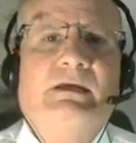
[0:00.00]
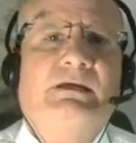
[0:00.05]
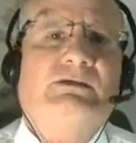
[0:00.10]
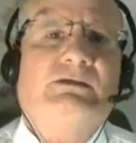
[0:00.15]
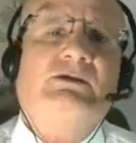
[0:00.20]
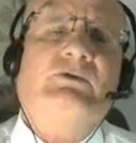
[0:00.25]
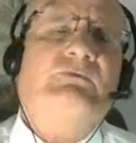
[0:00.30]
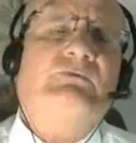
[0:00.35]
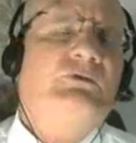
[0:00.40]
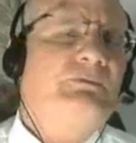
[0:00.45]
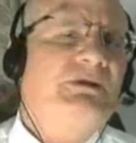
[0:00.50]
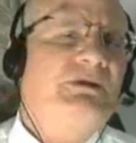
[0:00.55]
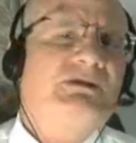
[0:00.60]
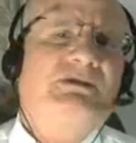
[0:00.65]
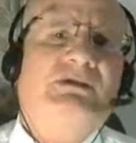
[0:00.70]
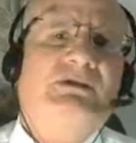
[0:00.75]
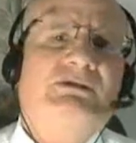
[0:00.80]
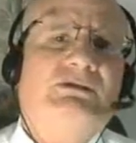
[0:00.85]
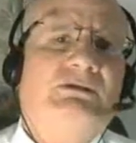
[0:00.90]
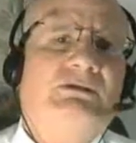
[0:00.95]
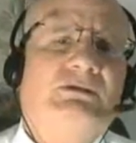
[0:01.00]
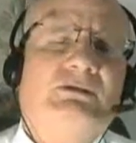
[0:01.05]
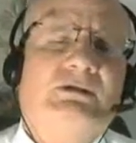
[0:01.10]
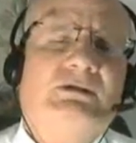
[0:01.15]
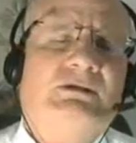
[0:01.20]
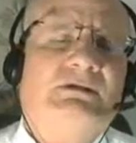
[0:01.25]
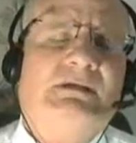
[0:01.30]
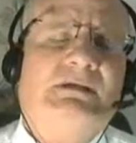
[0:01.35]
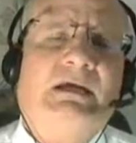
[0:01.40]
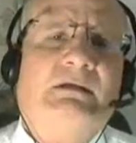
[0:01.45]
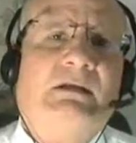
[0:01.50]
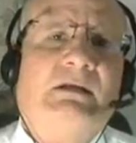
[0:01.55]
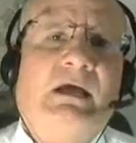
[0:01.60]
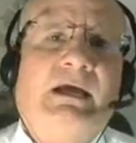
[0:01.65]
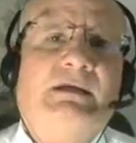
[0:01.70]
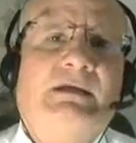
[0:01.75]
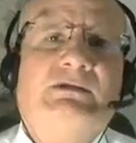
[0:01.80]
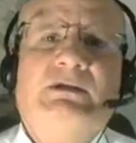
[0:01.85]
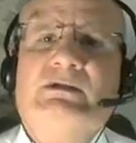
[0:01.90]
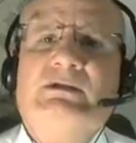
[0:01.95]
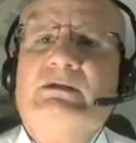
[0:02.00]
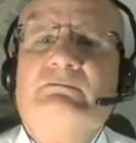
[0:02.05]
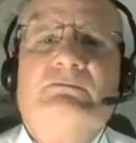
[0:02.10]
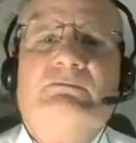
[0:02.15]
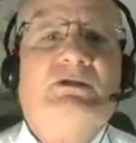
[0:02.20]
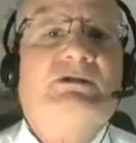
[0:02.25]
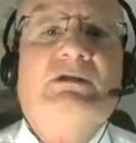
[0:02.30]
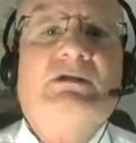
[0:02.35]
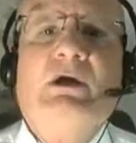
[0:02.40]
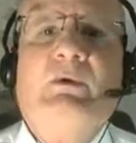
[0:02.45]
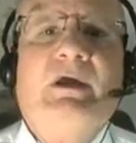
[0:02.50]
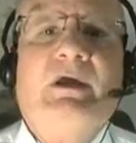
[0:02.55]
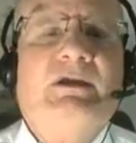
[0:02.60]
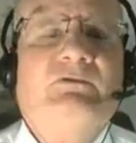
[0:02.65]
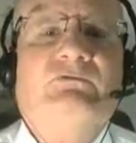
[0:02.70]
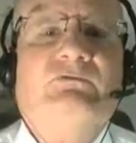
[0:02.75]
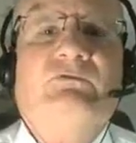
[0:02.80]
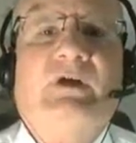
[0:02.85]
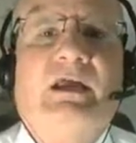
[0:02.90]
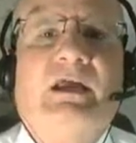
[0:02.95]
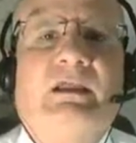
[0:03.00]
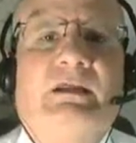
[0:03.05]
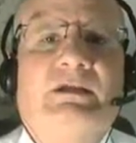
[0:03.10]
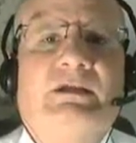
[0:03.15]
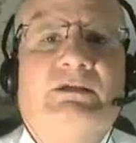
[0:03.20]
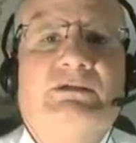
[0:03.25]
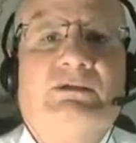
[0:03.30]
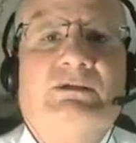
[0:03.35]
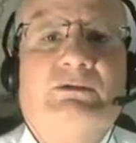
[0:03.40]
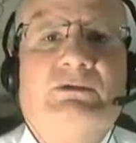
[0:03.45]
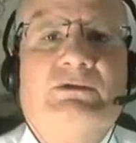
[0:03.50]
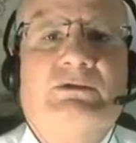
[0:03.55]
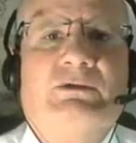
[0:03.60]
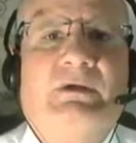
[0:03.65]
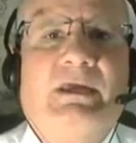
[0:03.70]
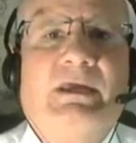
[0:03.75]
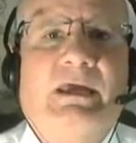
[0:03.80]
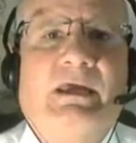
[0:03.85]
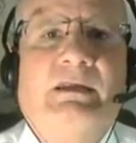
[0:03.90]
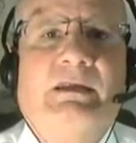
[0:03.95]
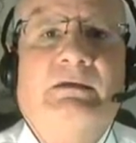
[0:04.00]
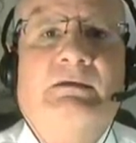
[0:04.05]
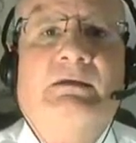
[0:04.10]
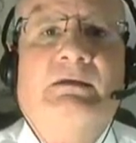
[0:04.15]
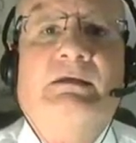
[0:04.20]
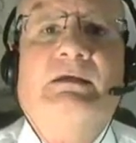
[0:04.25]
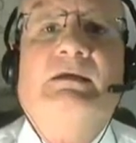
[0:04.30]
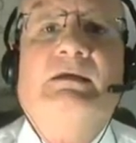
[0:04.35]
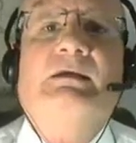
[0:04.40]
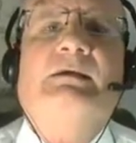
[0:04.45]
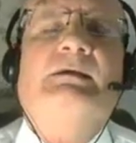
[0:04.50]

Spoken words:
So if you missed the deadline, just go ahead and file it as soon as you can.